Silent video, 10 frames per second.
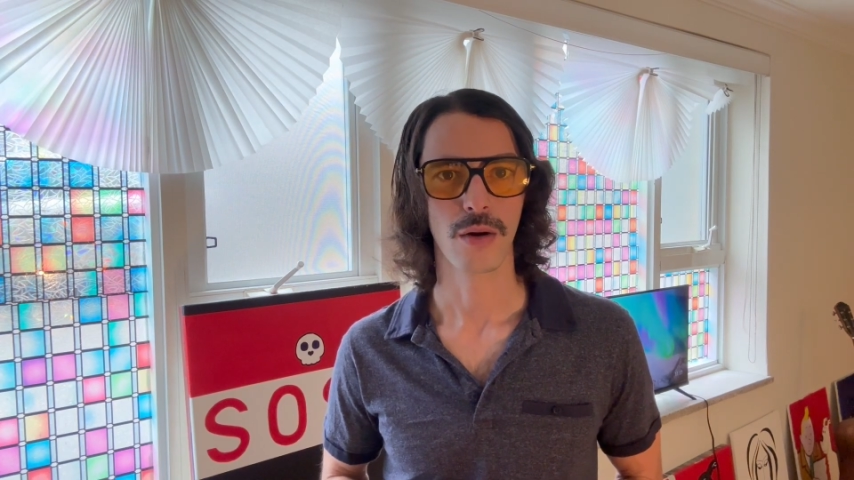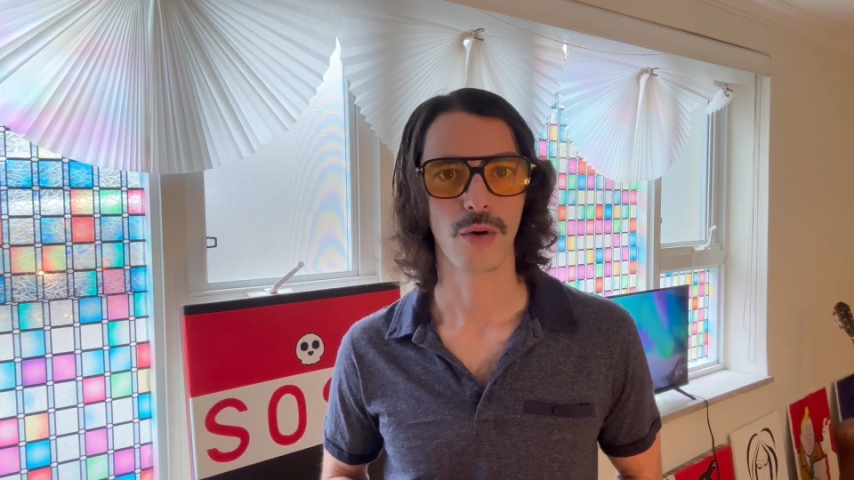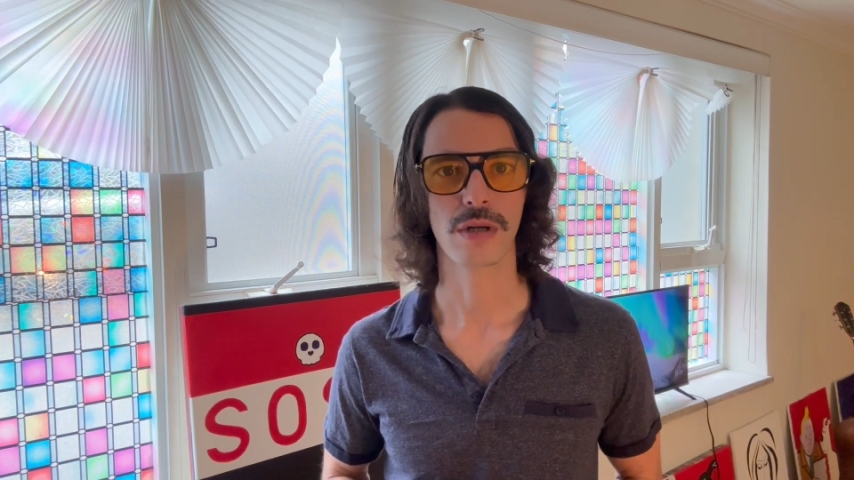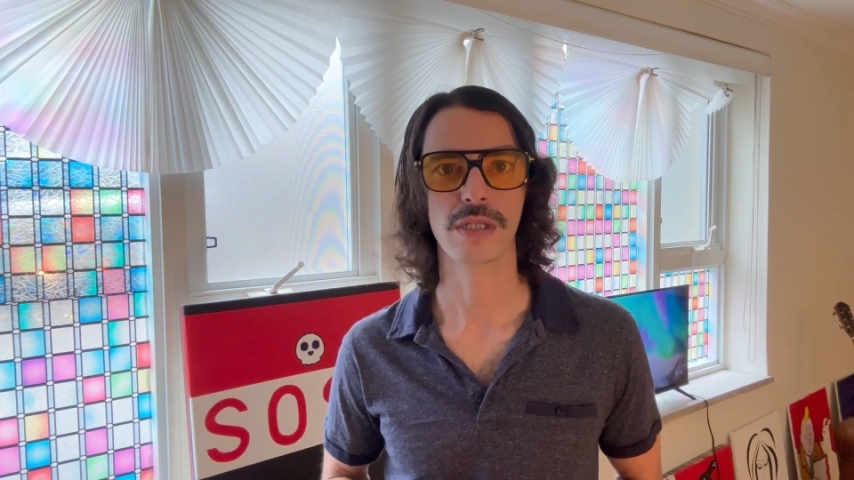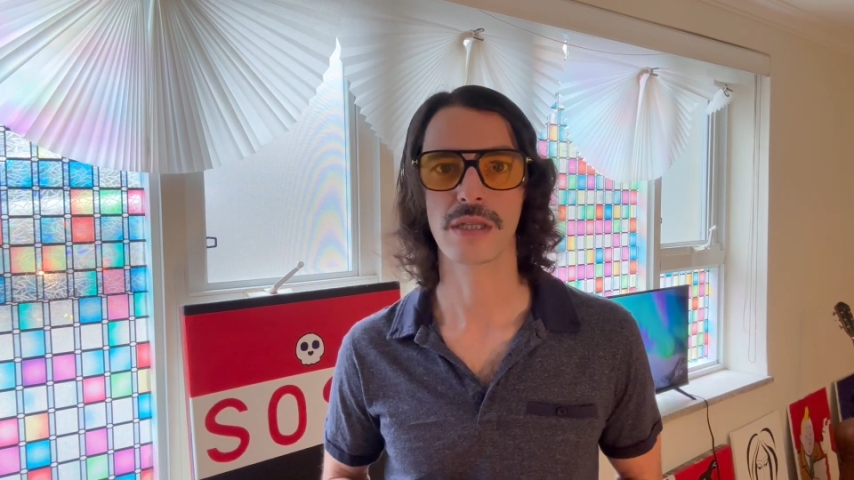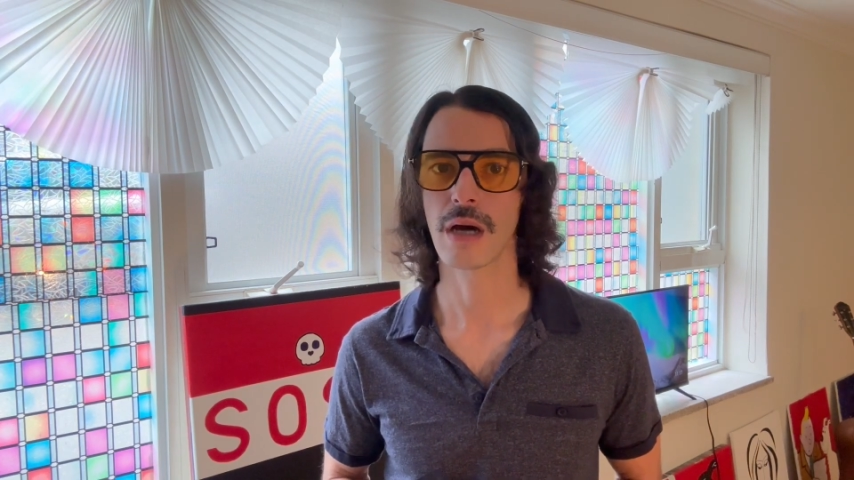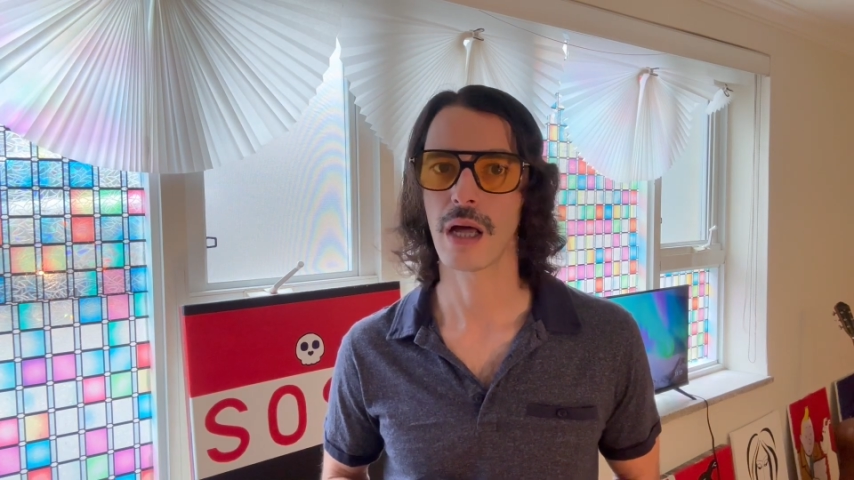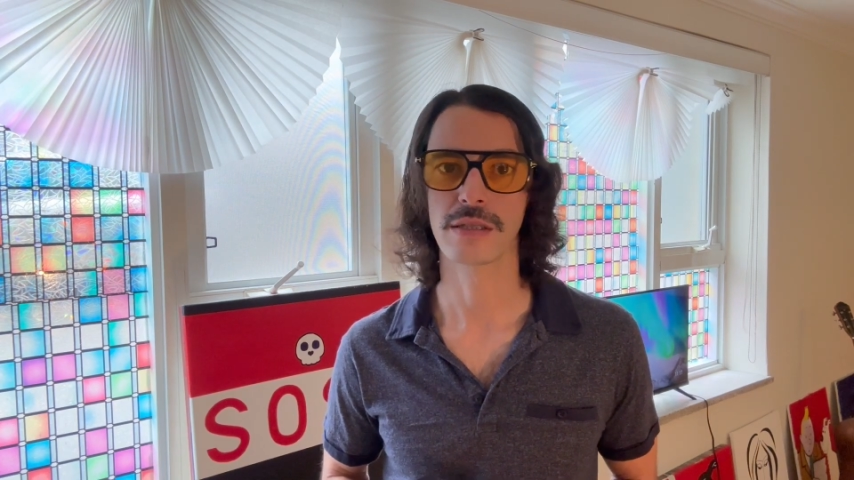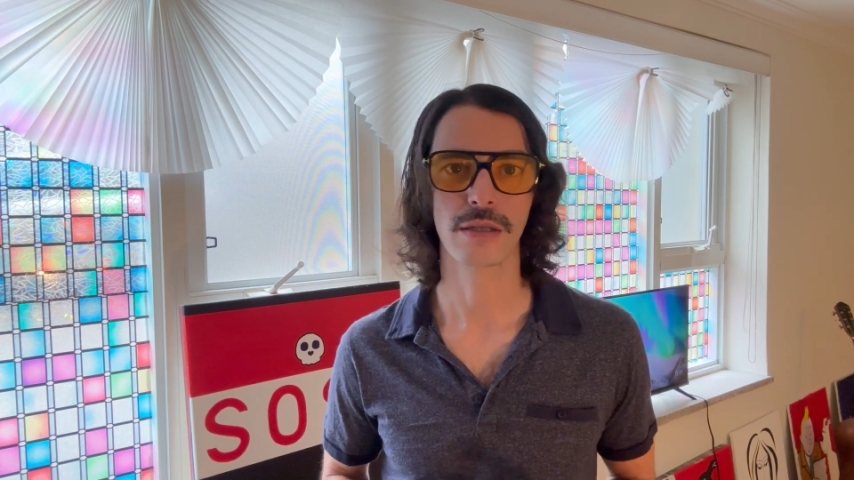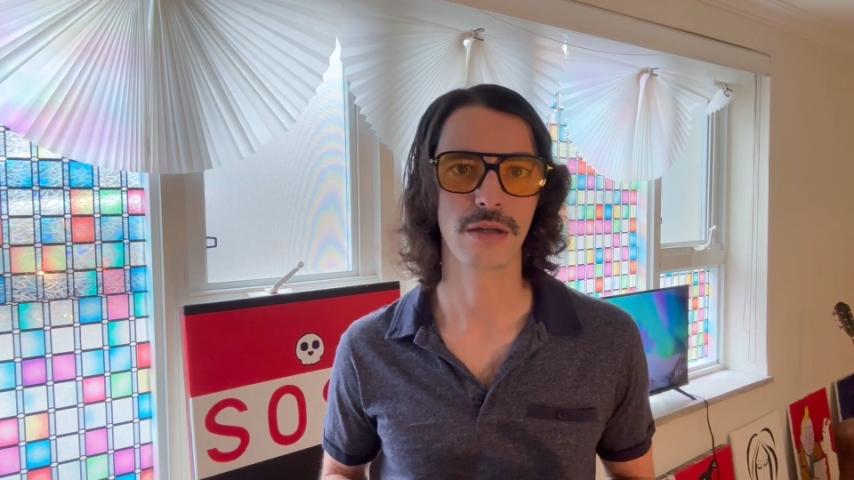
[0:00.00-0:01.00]
Or is it
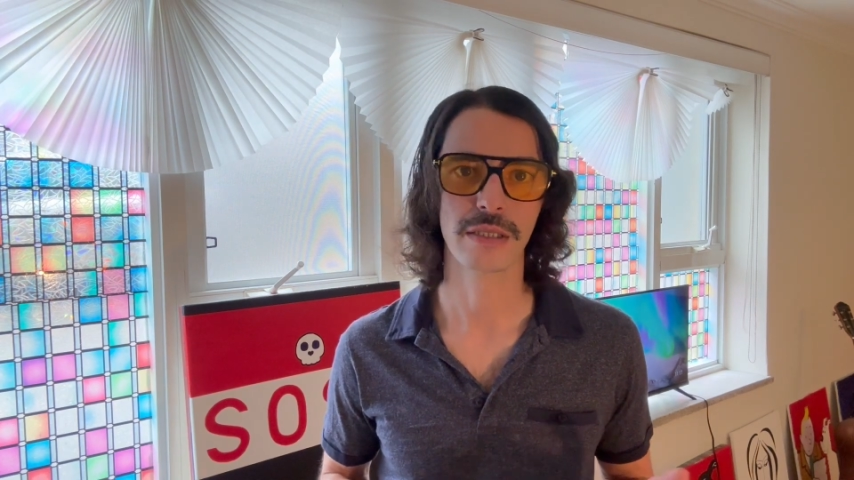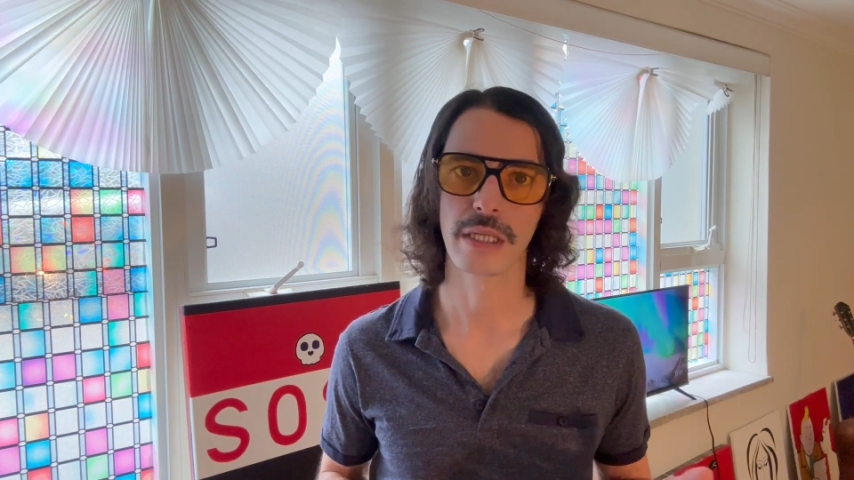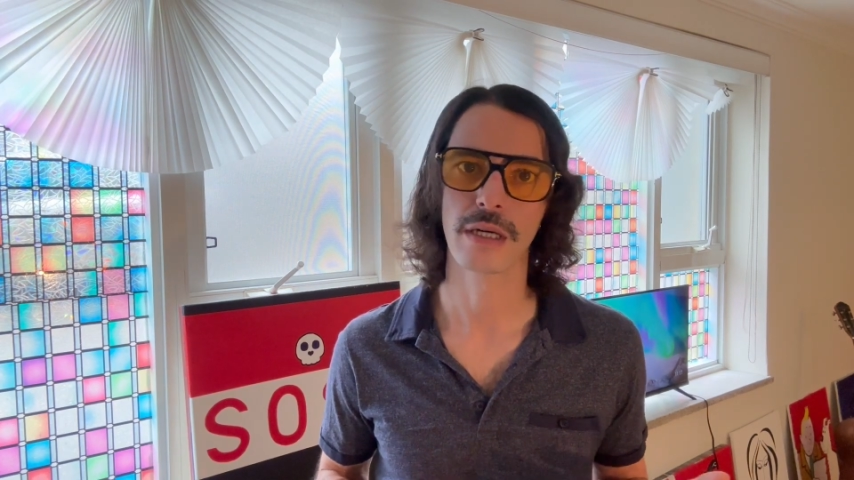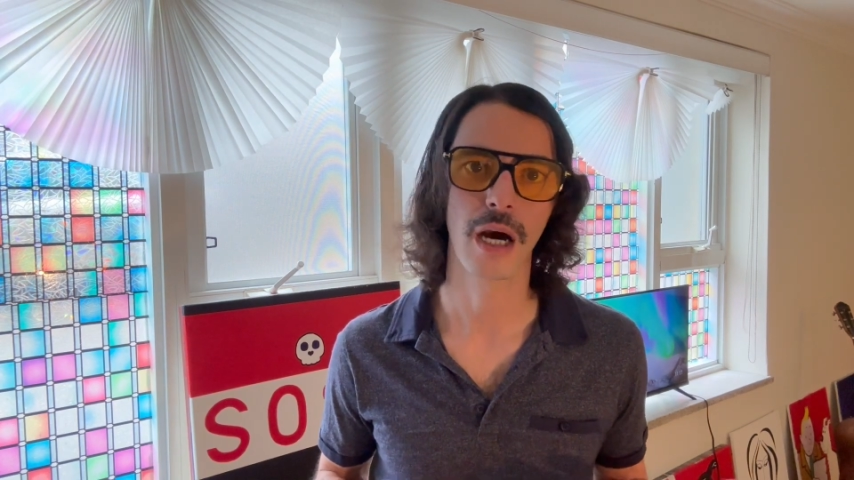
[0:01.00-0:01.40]
a